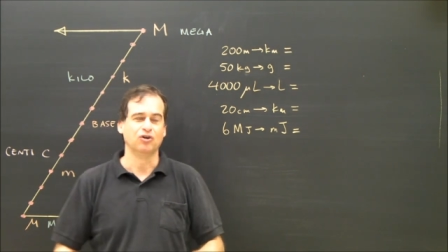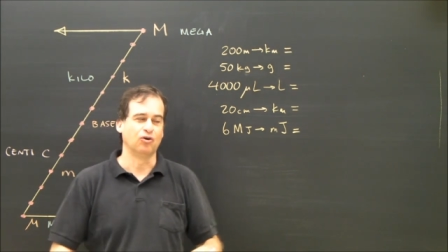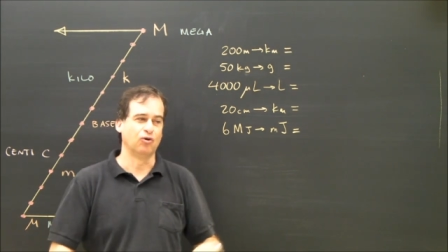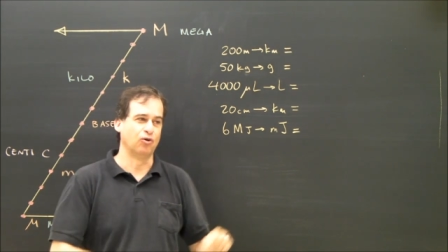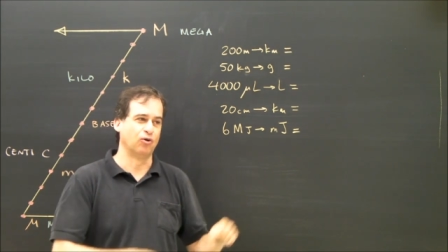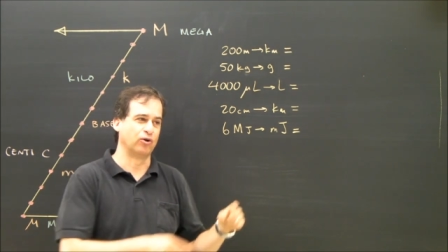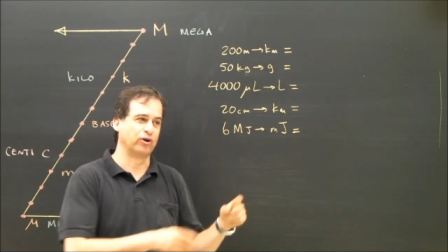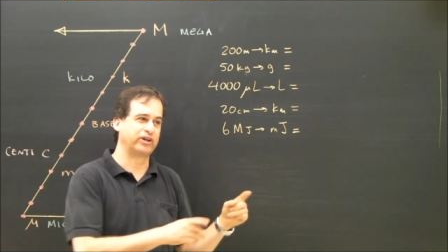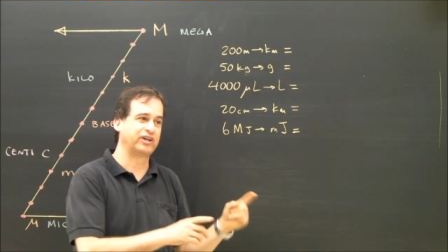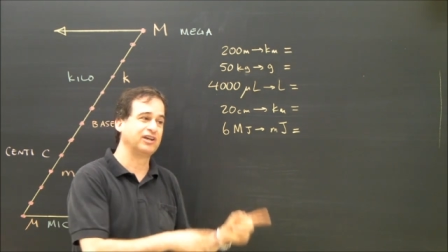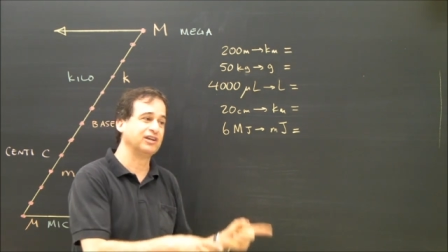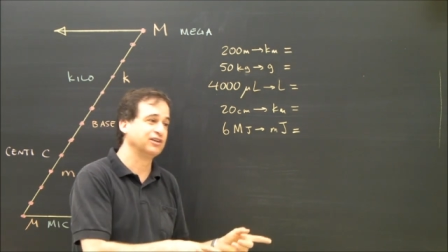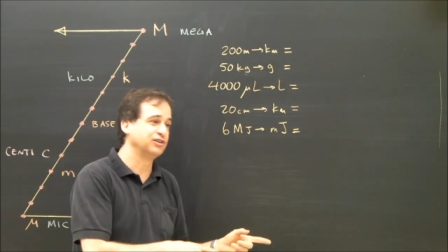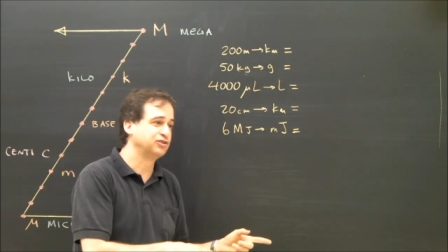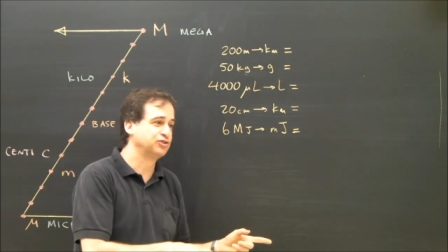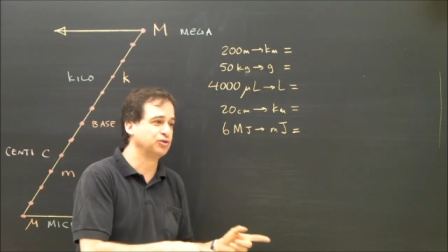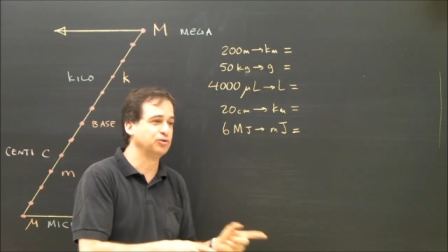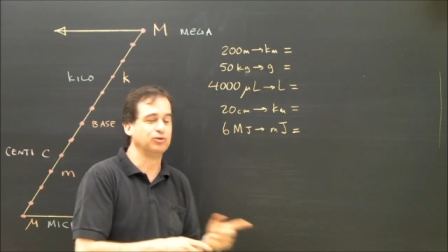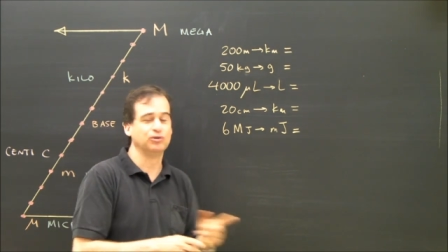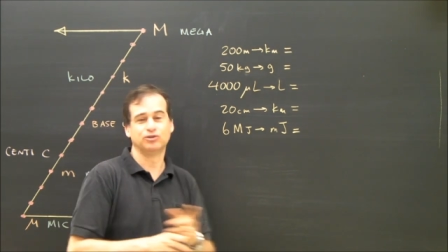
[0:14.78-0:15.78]
or
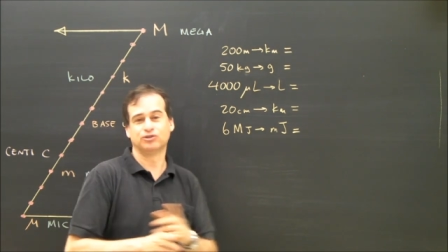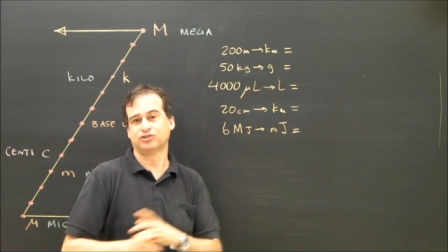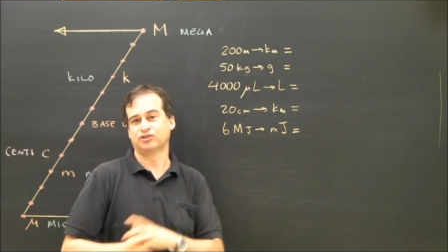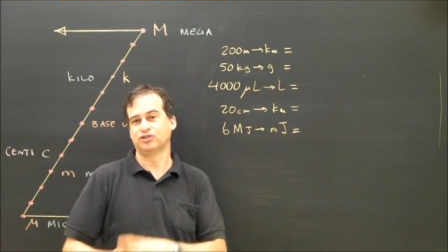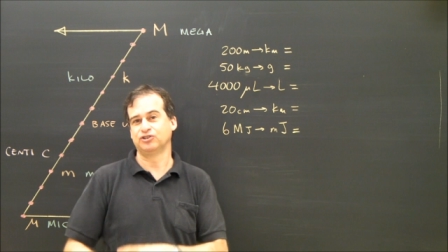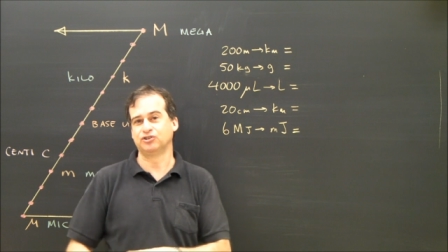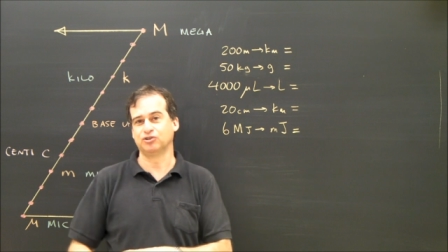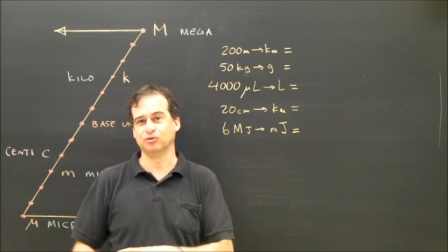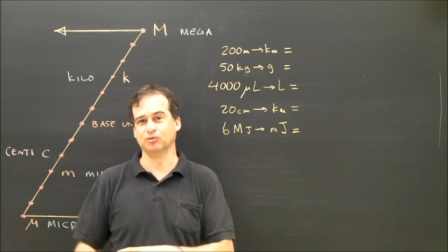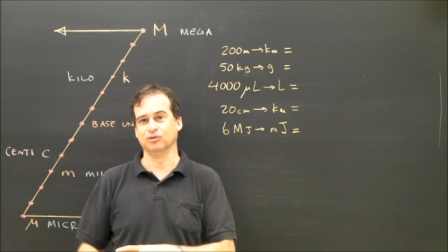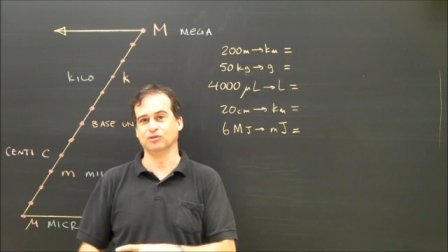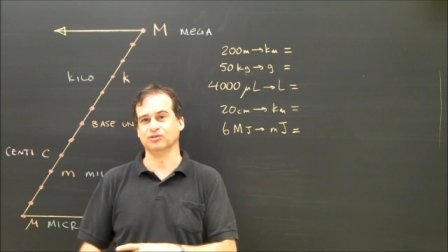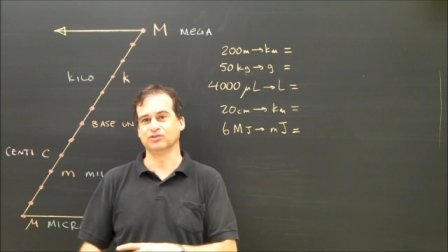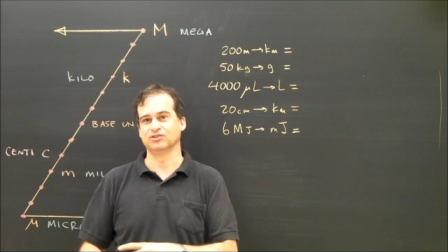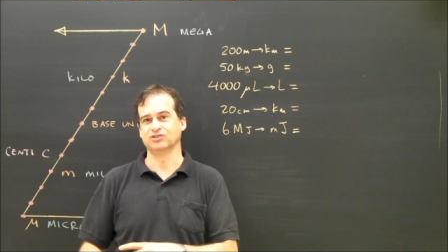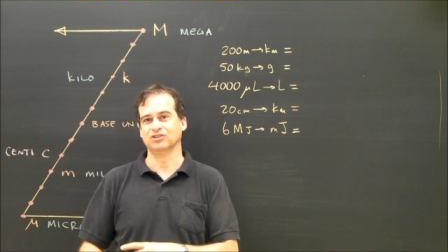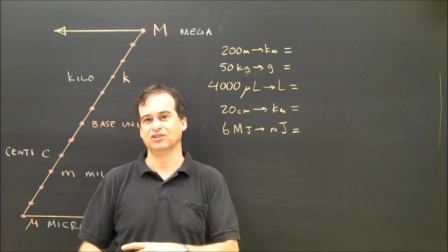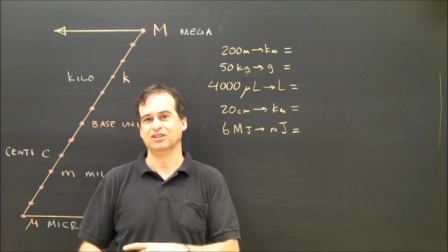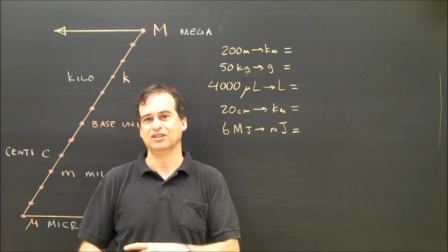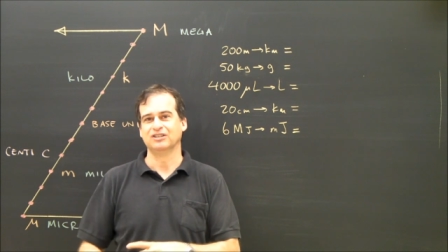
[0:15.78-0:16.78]
kilojoules to joules.
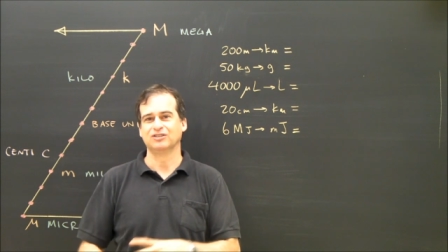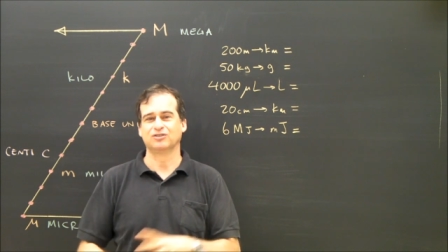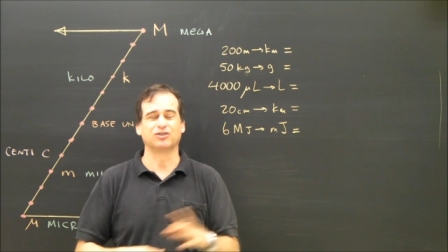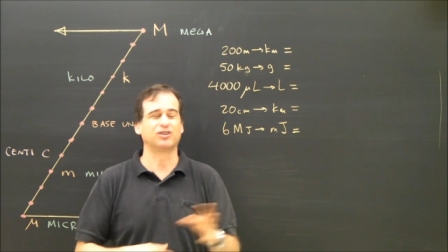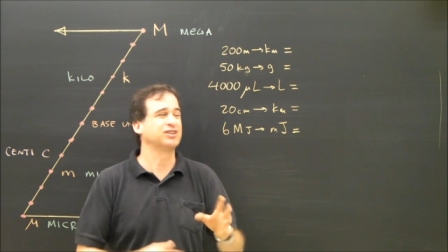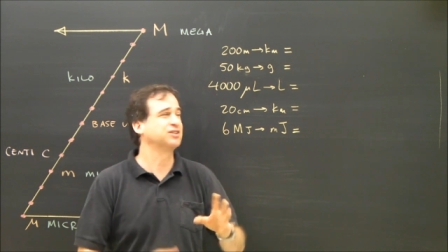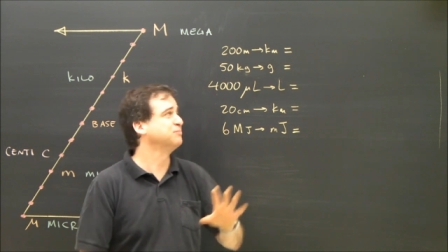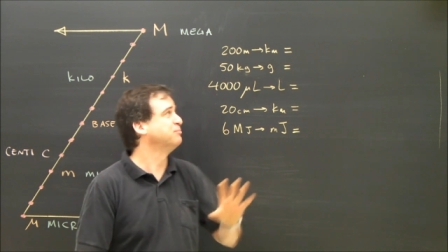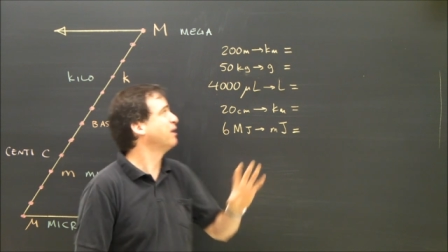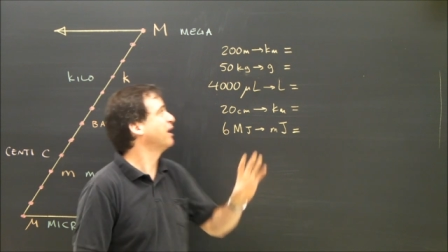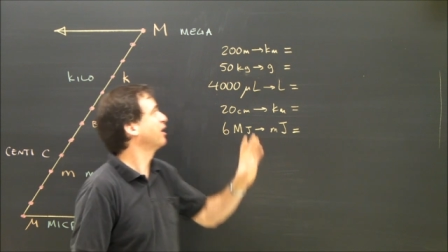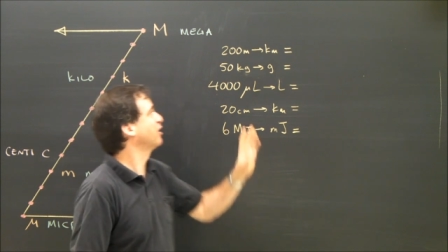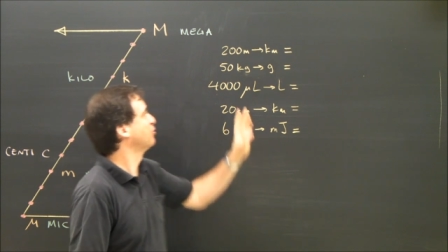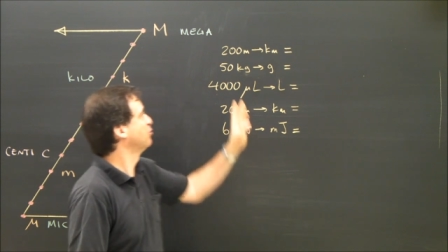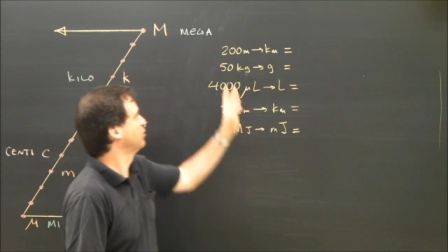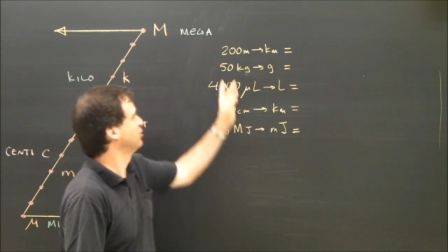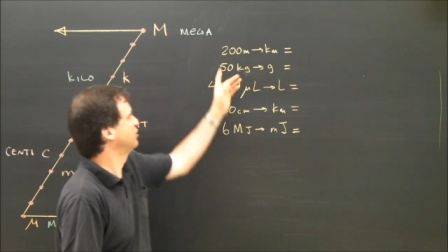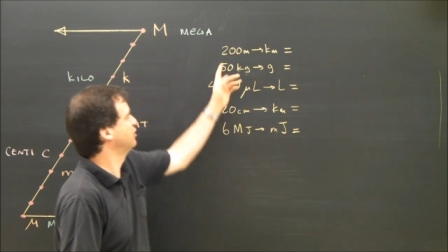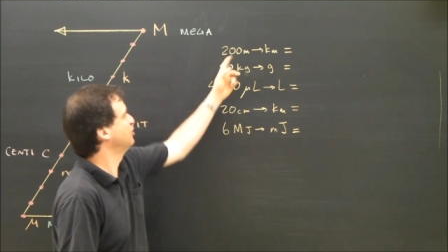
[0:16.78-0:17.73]
So it doesn't matter what the